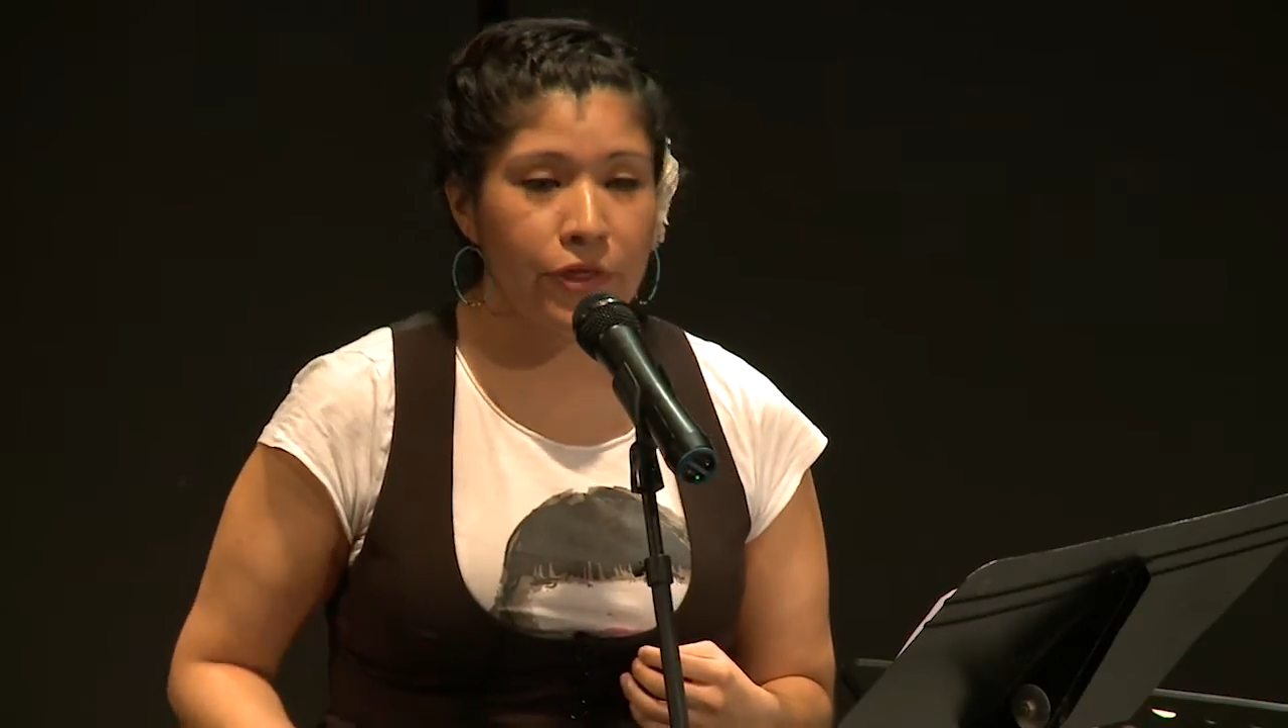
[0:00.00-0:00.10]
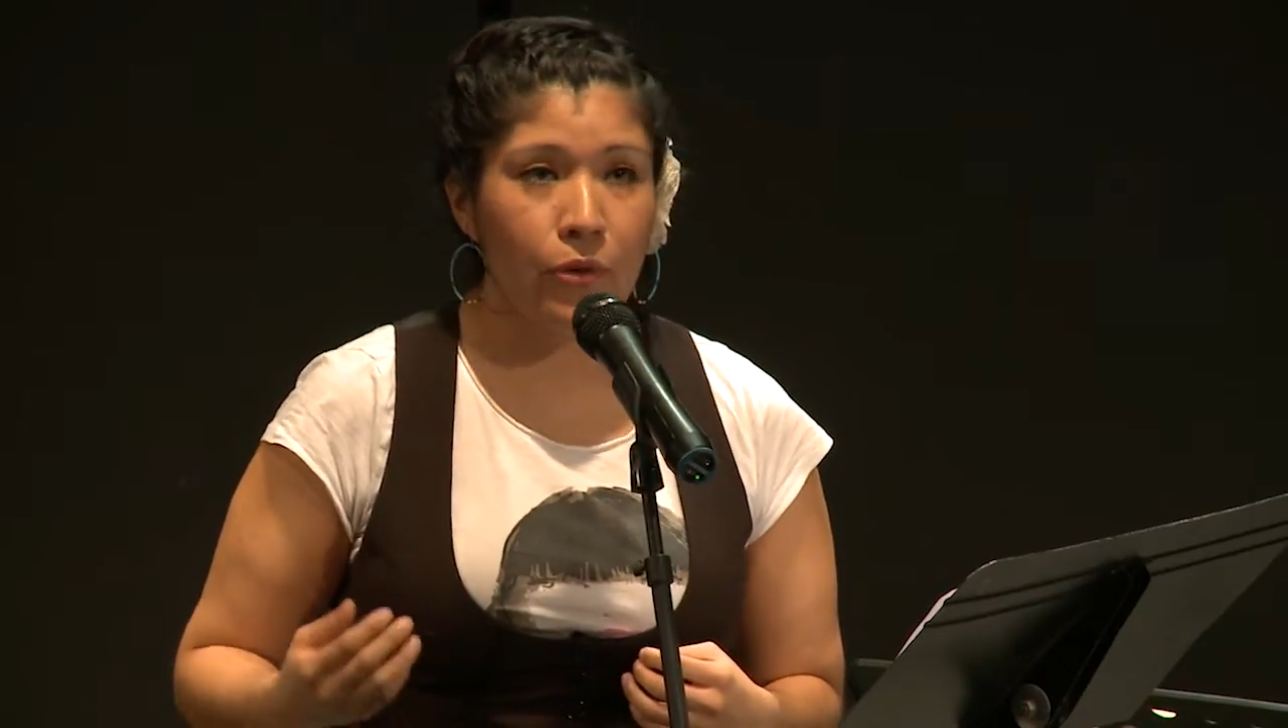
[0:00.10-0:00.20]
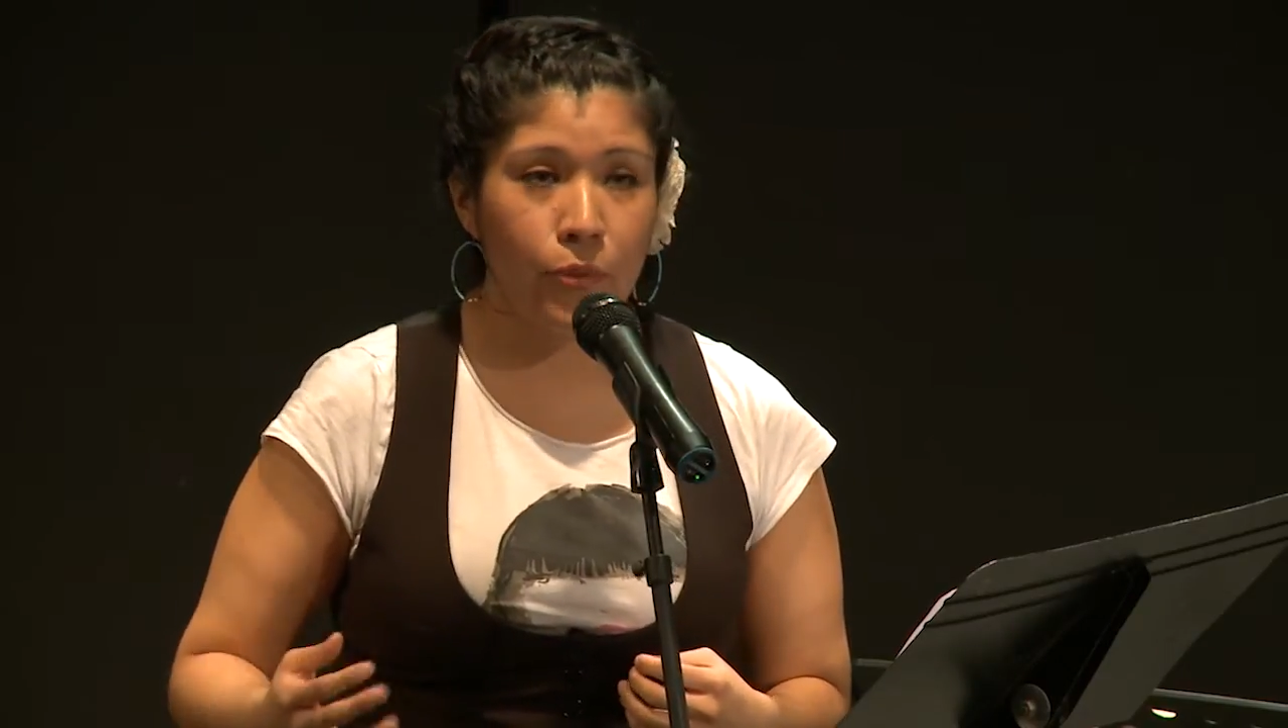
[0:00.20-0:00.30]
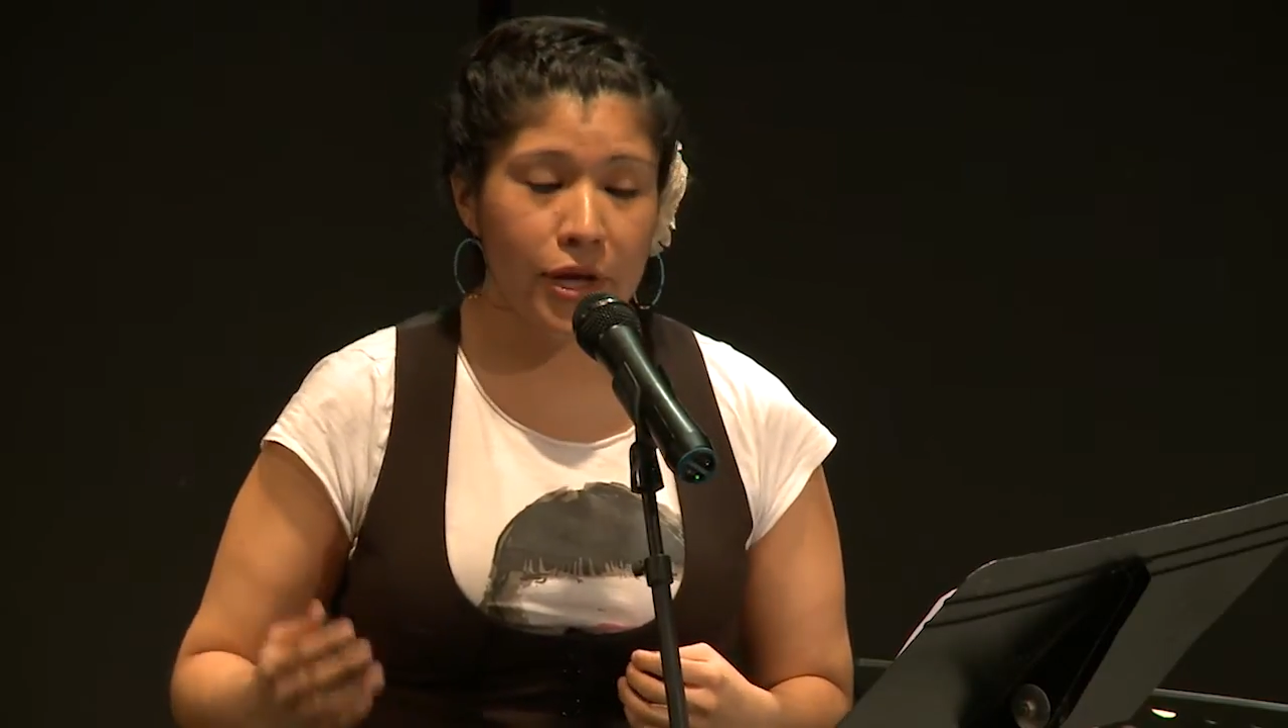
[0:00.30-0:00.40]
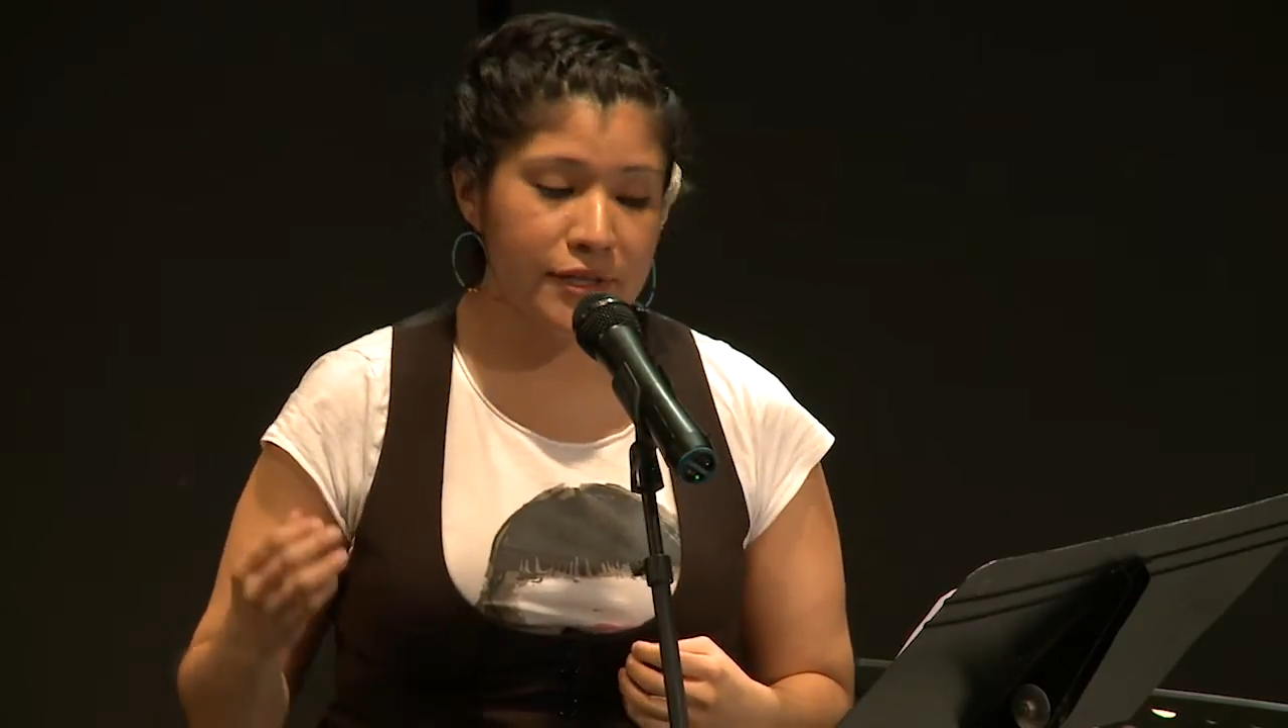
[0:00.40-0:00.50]

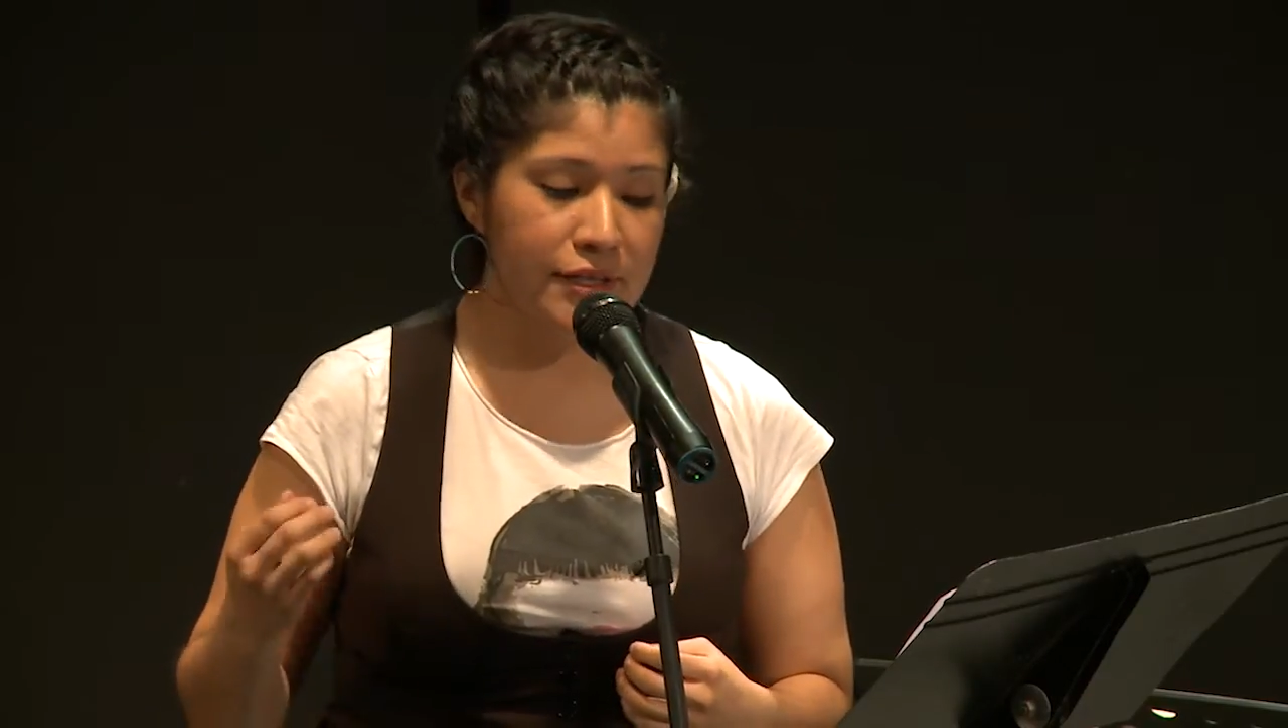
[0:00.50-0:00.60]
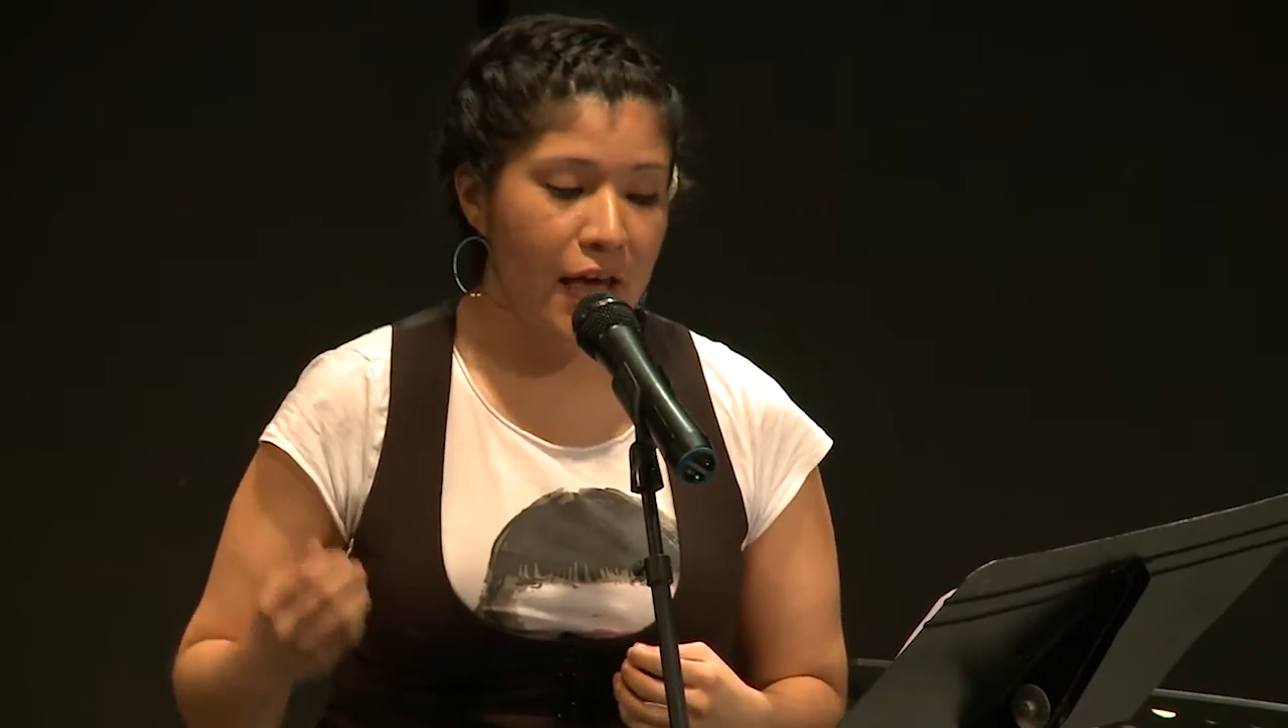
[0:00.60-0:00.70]
that once